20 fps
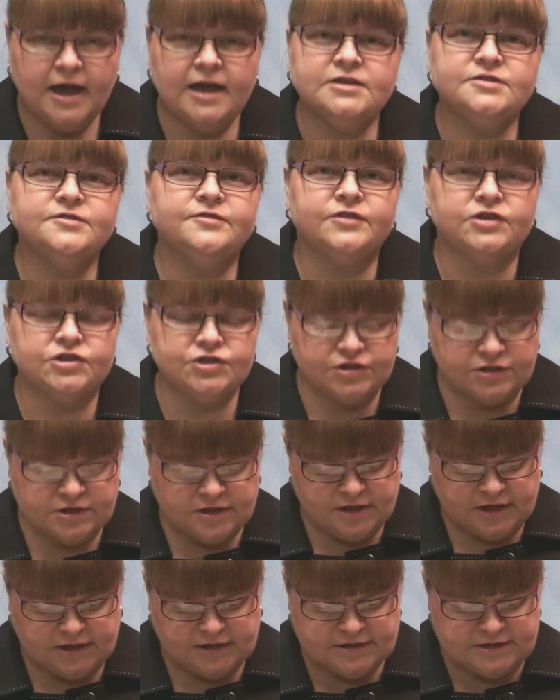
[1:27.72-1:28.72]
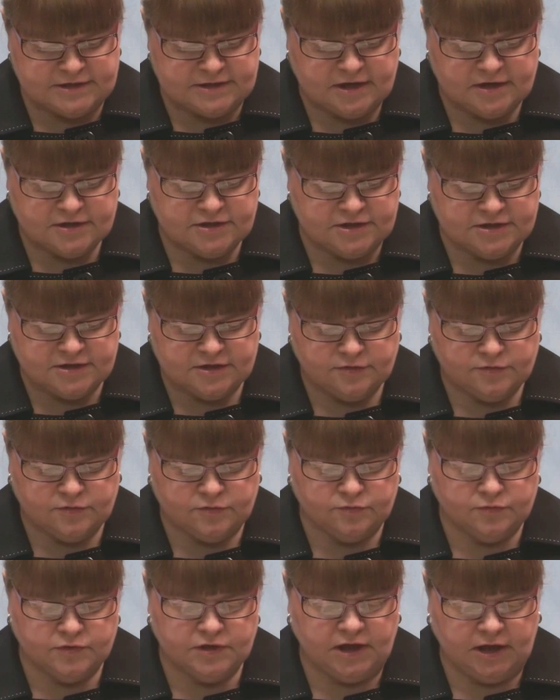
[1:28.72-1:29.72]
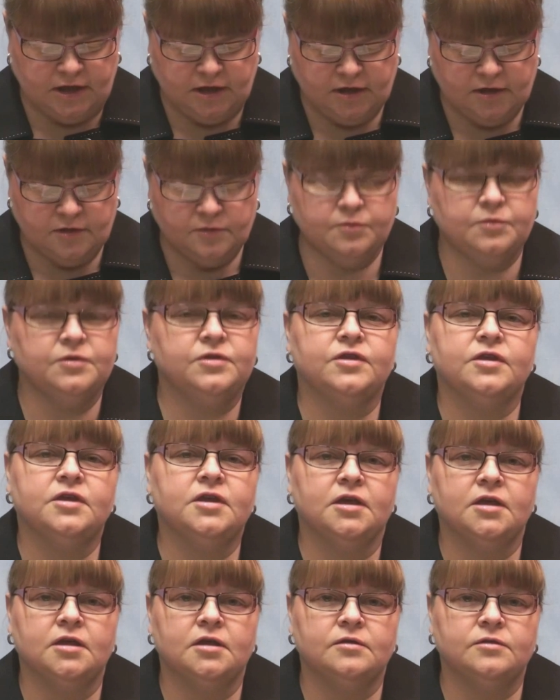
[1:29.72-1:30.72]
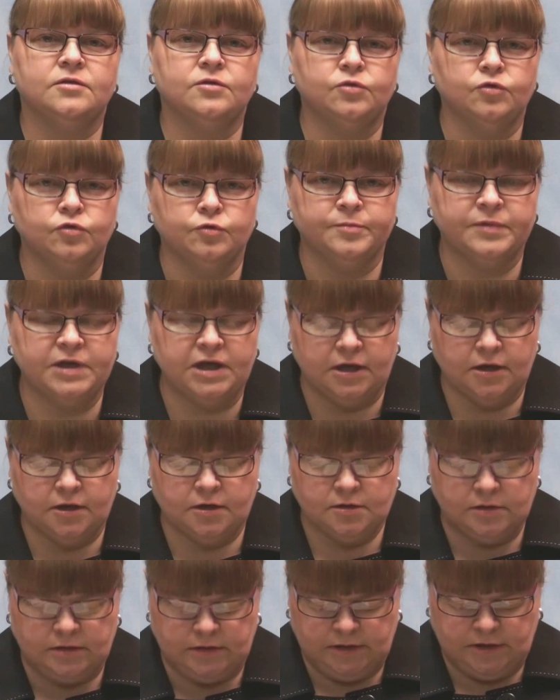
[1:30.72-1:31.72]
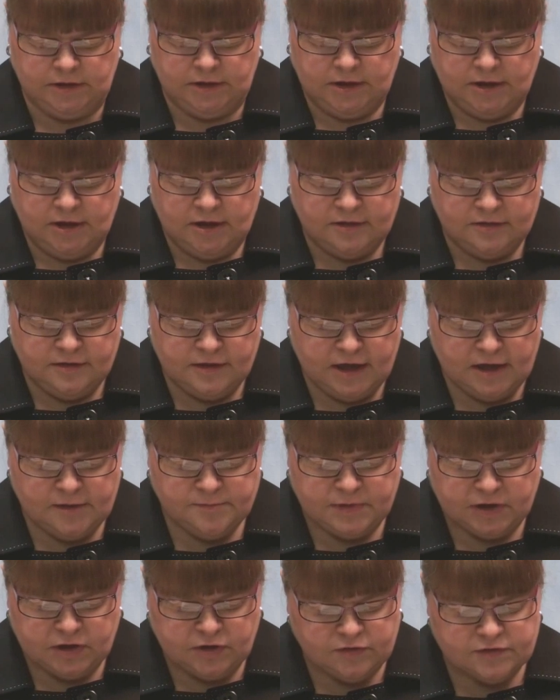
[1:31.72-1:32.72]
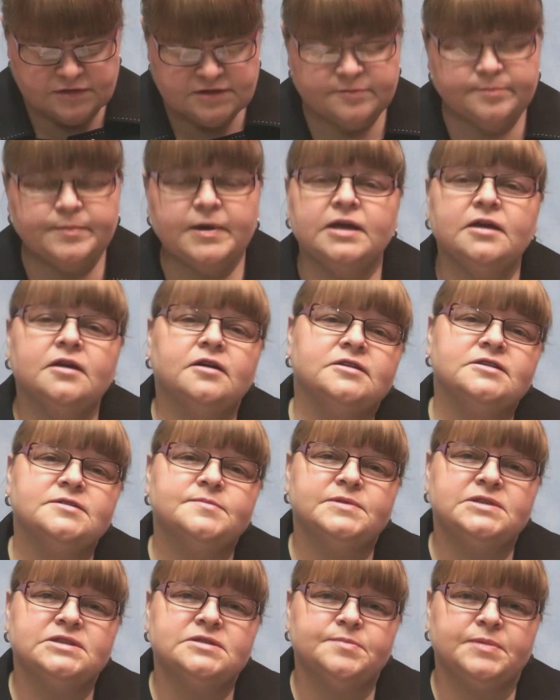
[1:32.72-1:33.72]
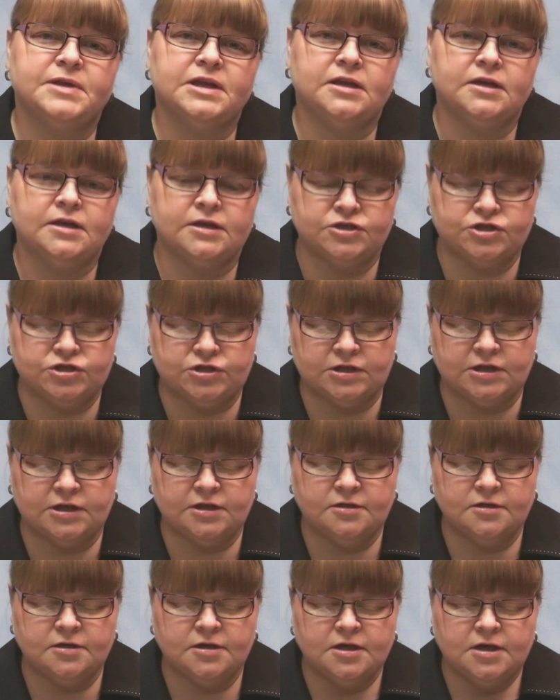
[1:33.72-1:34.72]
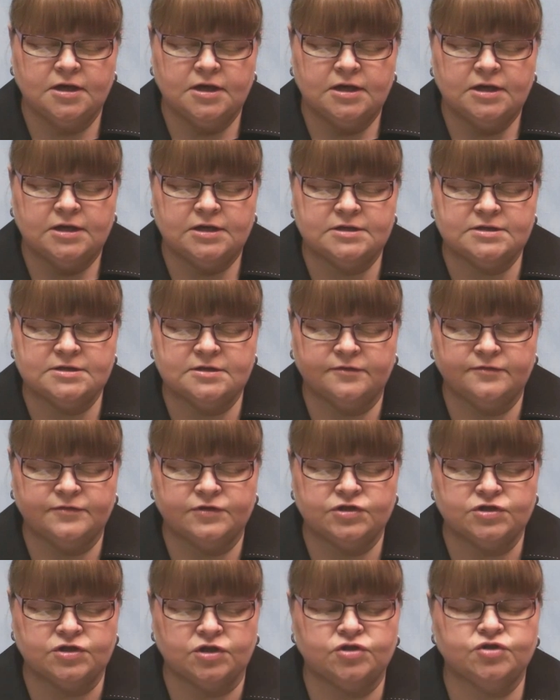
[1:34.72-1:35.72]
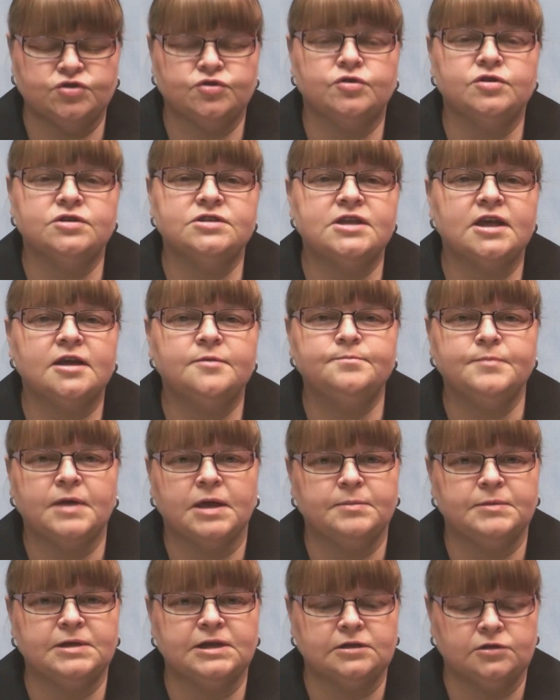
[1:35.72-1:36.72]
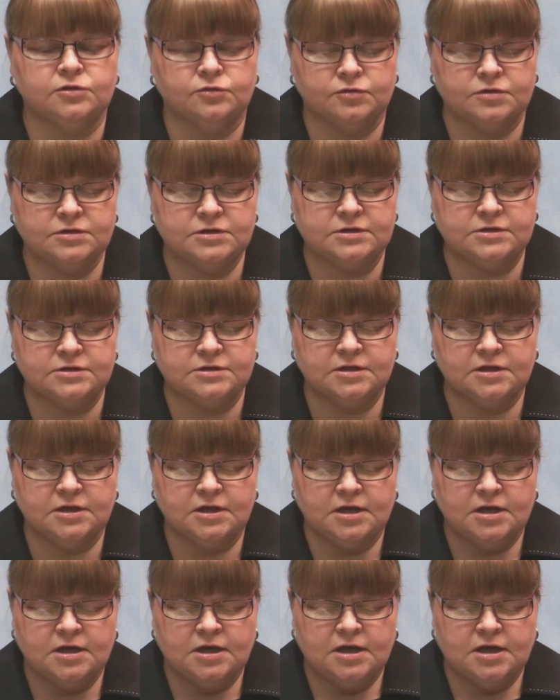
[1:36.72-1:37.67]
At first things started out okay with the home care. Then, because of my husband's brain injury, he suffers short-term memory loss,